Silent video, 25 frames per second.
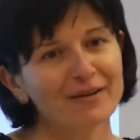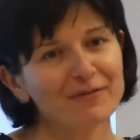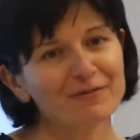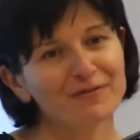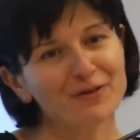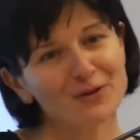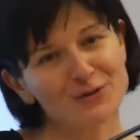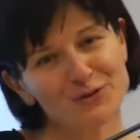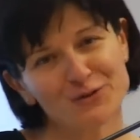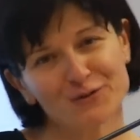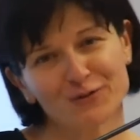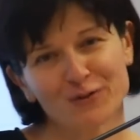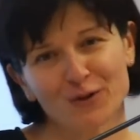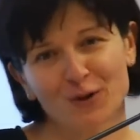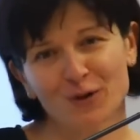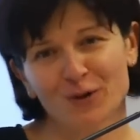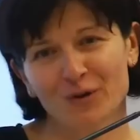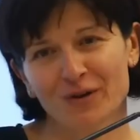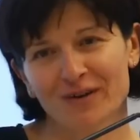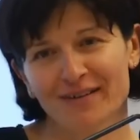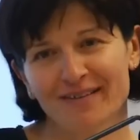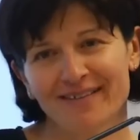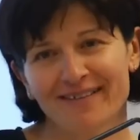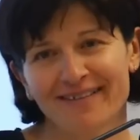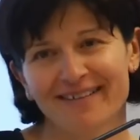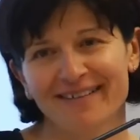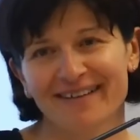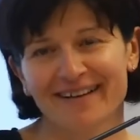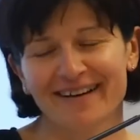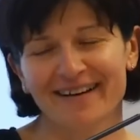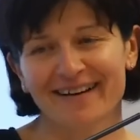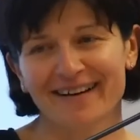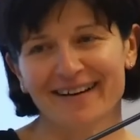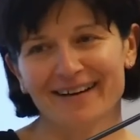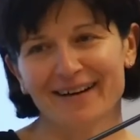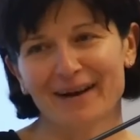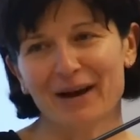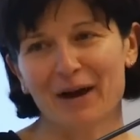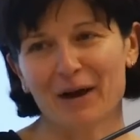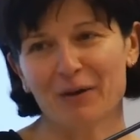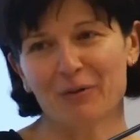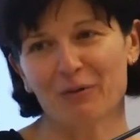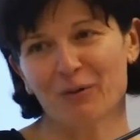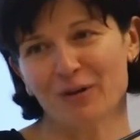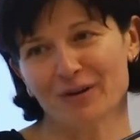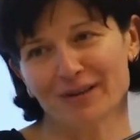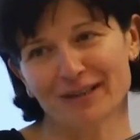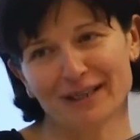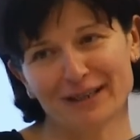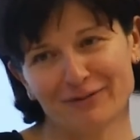First of all, I
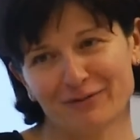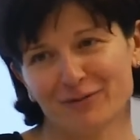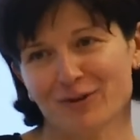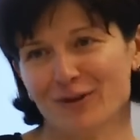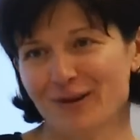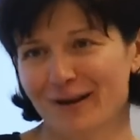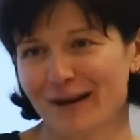won't give